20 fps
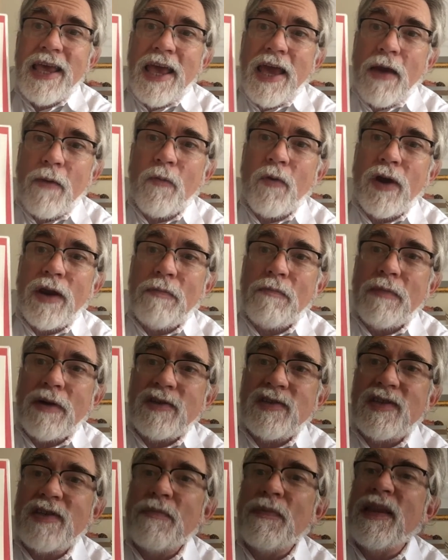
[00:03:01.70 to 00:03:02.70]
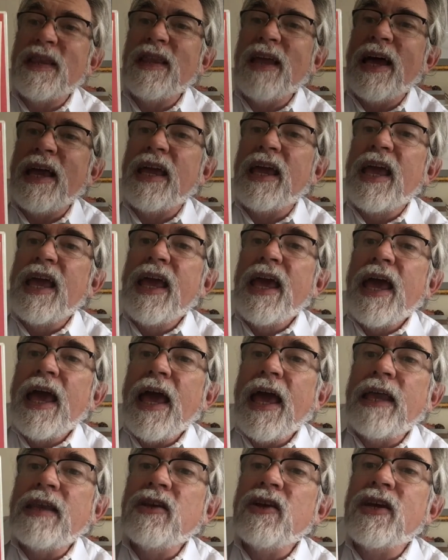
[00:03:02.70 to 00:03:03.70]
and what it must have been like.
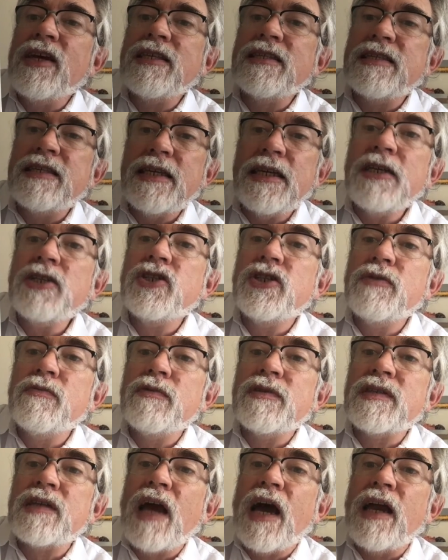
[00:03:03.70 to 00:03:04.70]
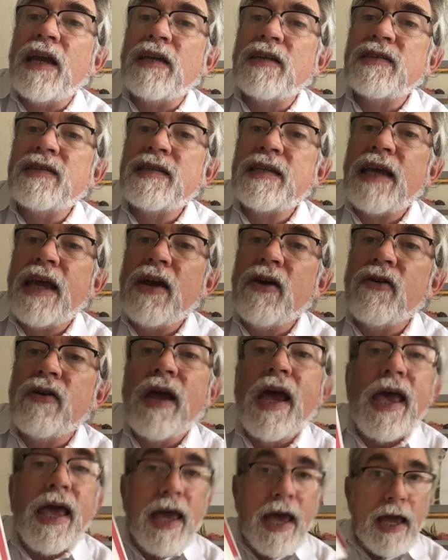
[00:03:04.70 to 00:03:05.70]
And you can see she was kind of scared.
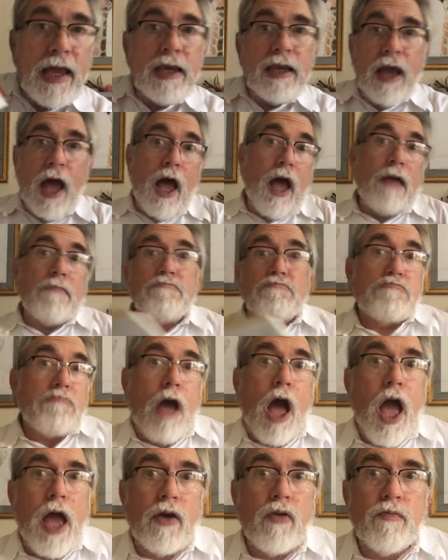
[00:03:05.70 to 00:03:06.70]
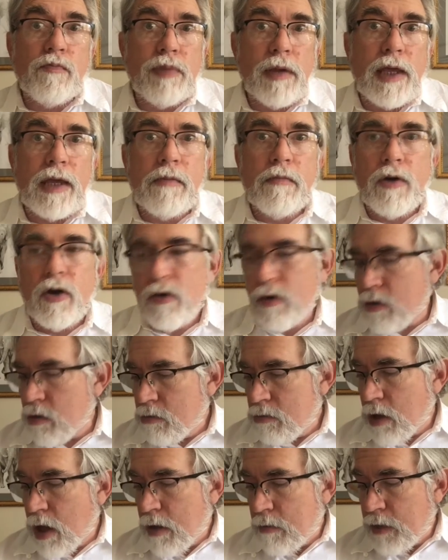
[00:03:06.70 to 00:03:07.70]
And I don't blame her.
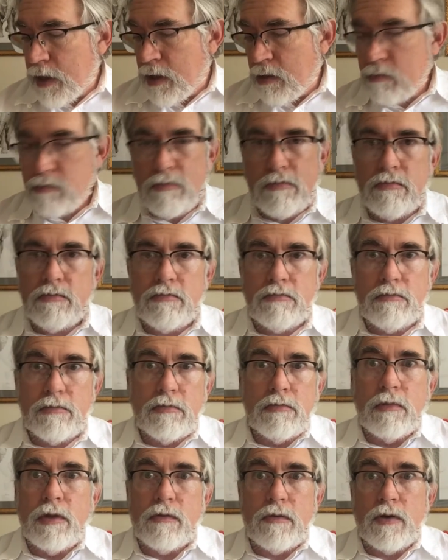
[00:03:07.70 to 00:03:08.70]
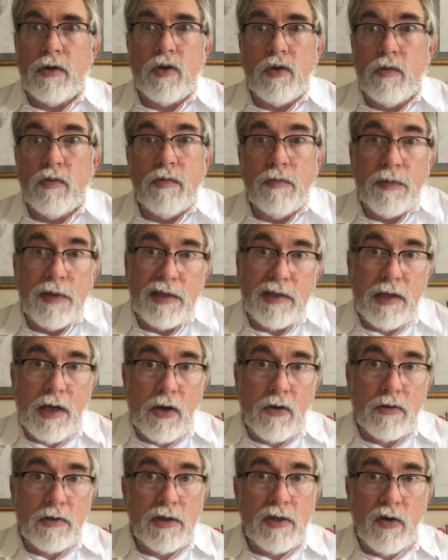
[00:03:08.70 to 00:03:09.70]
I mean, you'd be
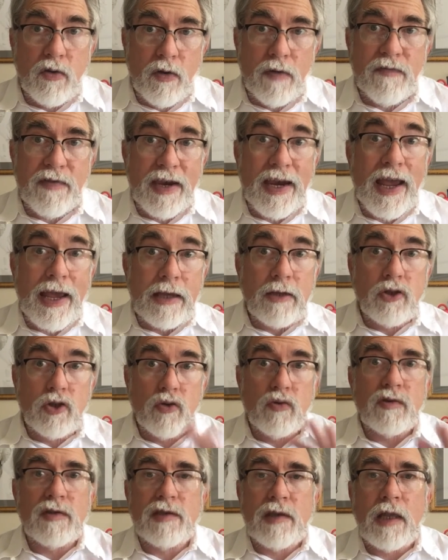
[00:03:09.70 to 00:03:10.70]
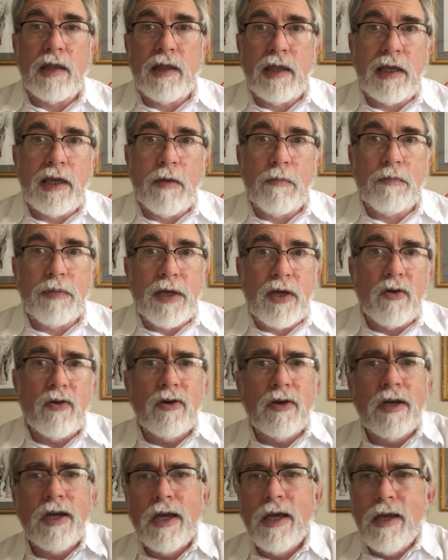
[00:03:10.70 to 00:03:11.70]
scared too if an angel suddenly
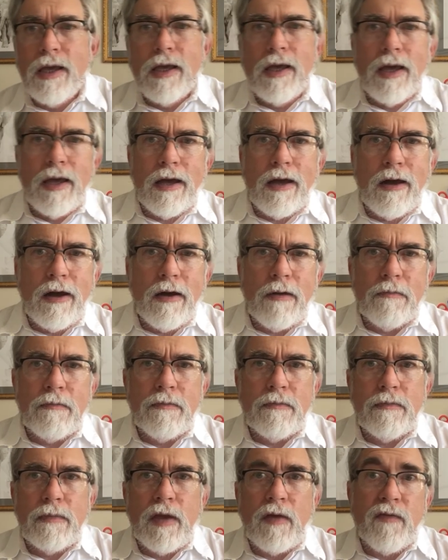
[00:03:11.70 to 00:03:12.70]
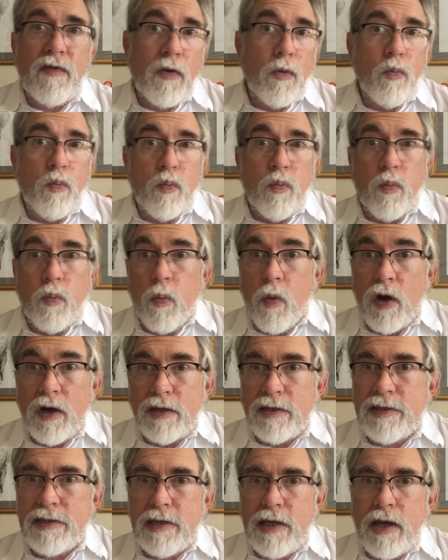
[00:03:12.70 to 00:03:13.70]
appeared. If you weren't
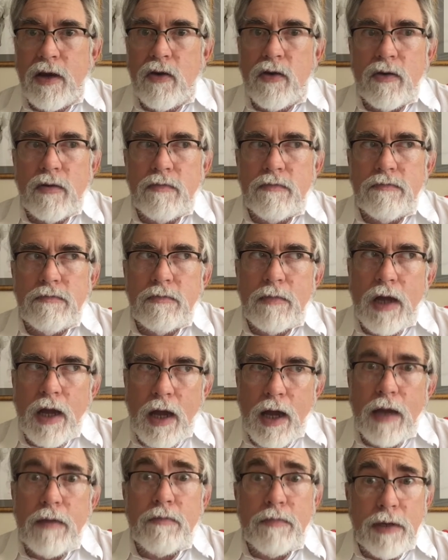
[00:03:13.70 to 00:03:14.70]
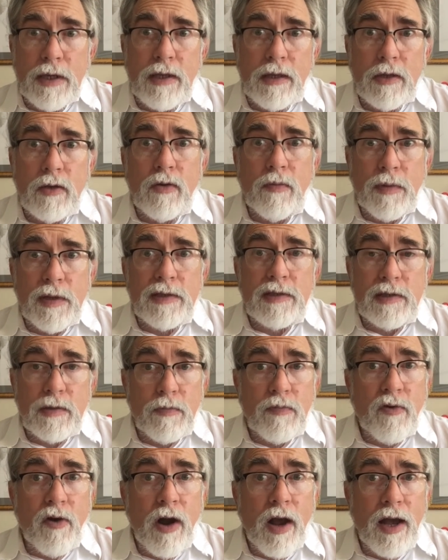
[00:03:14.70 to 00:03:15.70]
scared, I'd be a little bit
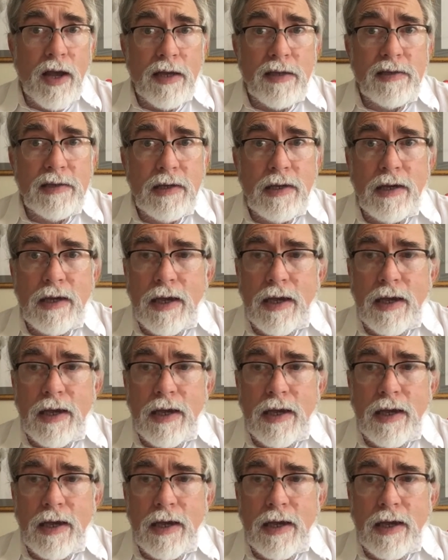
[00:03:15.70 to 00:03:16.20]
surprised.